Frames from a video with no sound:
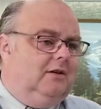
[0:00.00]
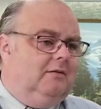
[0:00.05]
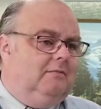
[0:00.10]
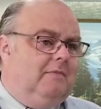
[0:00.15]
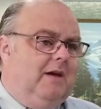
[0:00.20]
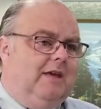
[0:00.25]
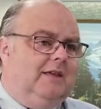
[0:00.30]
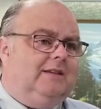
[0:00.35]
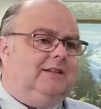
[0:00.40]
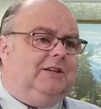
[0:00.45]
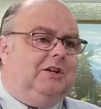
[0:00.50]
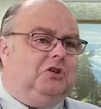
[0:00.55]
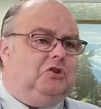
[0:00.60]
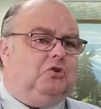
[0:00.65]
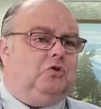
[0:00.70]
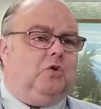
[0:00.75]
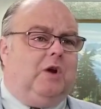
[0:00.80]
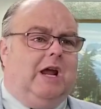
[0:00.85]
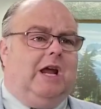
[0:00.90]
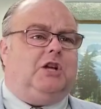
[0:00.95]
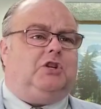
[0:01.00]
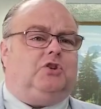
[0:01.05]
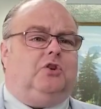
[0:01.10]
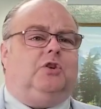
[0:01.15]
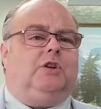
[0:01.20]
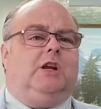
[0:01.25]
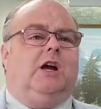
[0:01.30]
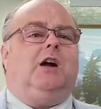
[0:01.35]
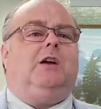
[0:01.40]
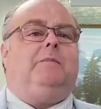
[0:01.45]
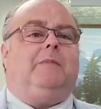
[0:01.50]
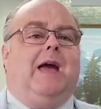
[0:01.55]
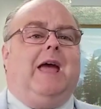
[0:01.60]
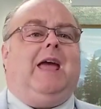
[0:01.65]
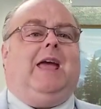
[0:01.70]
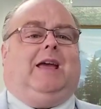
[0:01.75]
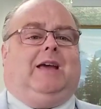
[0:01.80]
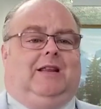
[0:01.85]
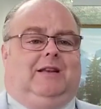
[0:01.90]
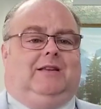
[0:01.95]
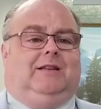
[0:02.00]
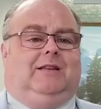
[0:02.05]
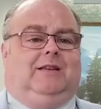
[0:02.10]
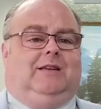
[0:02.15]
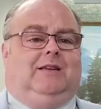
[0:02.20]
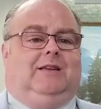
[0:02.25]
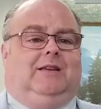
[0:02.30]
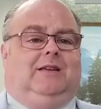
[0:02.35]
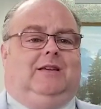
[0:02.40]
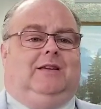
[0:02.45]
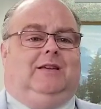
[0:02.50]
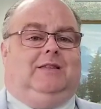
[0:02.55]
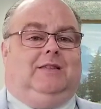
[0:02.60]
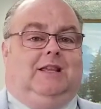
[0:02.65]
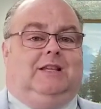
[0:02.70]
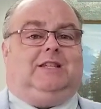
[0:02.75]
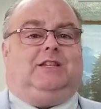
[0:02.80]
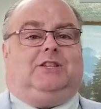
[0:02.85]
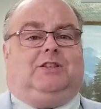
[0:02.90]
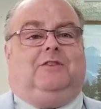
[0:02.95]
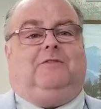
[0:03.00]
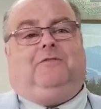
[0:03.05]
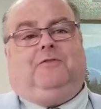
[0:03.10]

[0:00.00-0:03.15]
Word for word: Man, this is a treasured young man. This is the